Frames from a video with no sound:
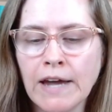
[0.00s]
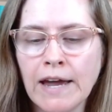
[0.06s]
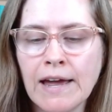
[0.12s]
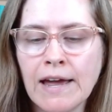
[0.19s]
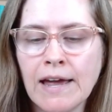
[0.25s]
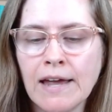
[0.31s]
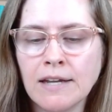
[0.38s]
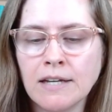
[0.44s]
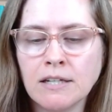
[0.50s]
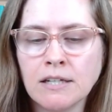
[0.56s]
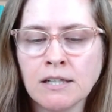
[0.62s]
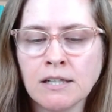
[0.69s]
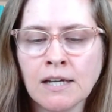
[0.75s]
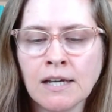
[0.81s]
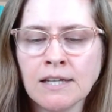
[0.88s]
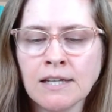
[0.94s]
And
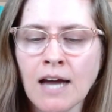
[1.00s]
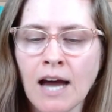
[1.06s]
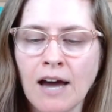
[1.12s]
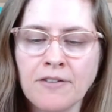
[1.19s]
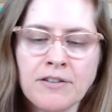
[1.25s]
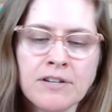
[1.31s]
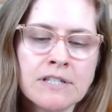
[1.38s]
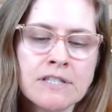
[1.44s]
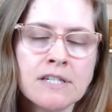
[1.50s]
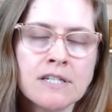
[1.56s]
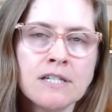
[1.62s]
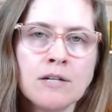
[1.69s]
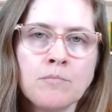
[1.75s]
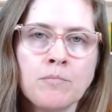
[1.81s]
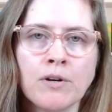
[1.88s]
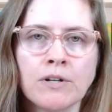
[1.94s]
yeah, I think it's a
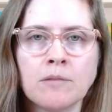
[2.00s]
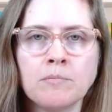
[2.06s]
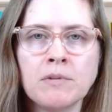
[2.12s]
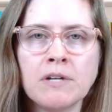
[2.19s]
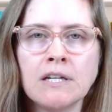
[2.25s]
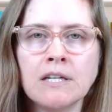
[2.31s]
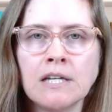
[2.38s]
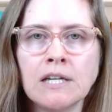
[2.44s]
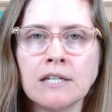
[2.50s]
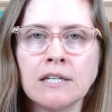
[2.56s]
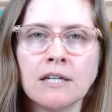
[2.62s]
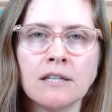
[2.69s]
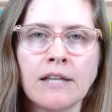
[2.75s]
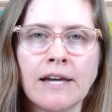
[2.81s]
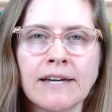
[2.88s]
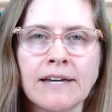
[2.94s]
neat book. It'd be a neat
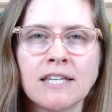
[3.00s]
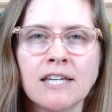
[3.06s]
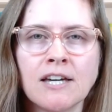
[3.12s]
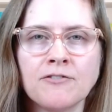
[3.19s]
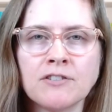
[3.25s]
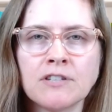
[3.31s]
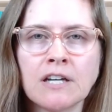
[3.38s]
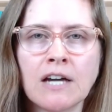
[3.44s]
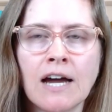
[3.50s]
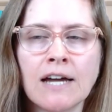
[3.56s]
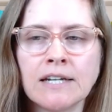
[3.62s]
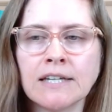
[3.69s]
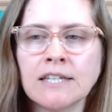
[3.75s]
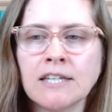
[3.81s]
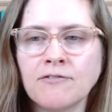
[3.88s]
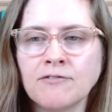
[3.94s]
like gift, kind of
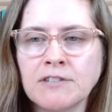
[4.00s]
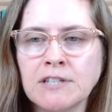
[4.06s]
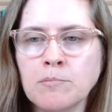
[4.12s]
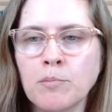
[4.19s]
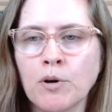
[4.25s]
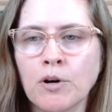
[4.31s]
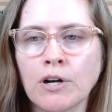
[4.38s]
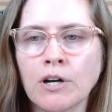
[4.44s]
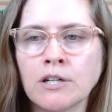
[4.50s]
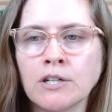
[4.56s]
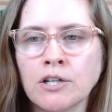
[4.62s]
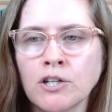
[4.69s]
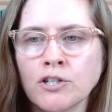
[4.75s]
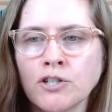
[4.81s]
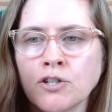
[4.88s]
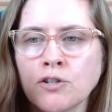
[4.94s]
gifty book
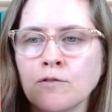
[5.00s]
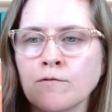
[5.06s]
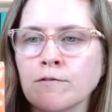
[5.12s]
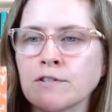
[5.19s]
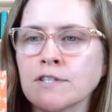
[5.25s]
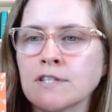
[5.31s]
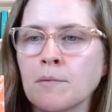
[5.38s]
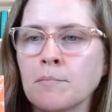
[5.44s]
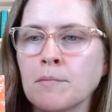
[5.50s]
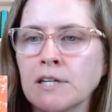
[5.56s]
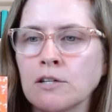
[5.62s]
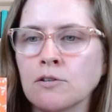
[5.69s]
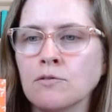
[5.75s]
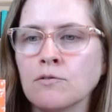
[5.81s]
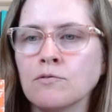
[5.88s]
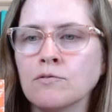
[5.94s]
too for somebody
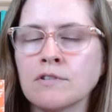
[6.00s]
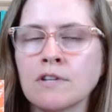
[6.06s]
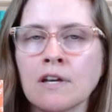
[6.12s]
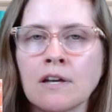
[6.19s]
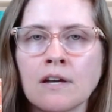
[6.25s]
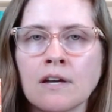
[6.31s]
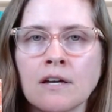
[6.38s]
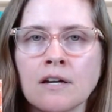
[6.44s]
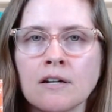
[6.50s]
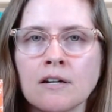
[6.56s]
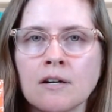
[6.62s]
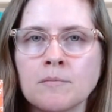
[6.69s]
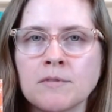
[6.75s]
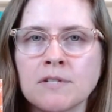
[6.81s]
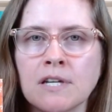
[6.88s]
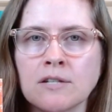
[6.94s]
who's
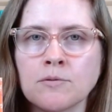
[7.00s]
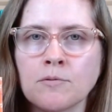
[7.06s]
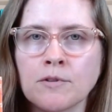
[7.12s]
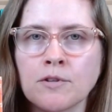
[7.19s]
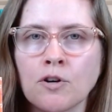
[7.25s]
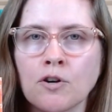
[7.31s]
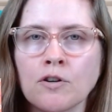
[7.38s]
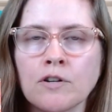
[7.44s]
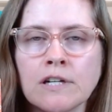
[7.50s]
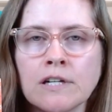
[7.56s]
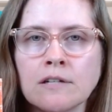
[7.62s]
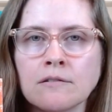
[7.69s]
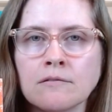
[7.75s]
obsessed with curry,